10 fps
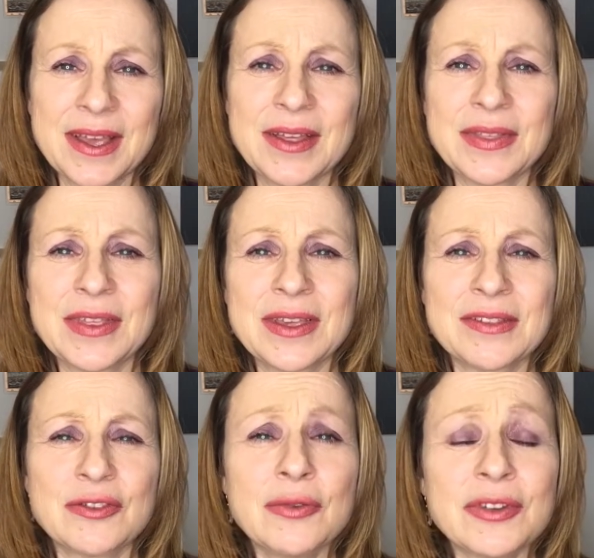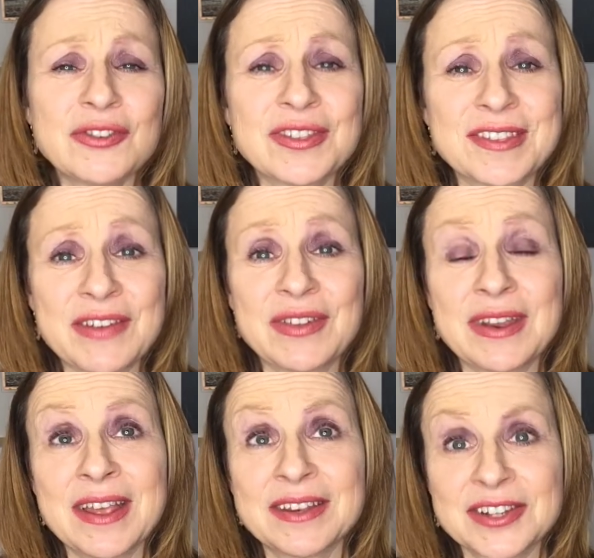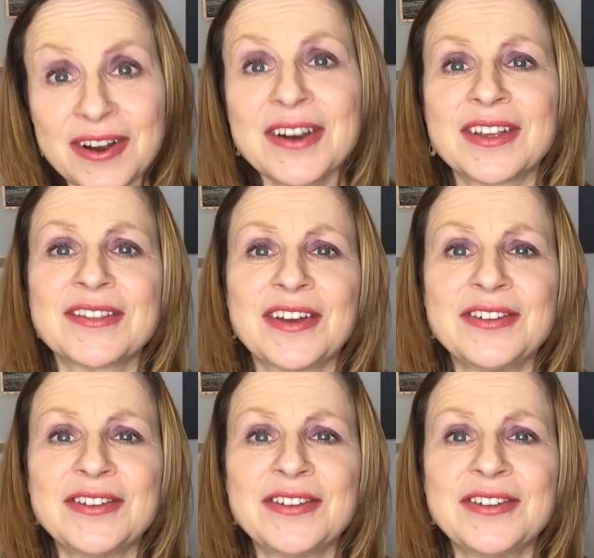The 207 targets that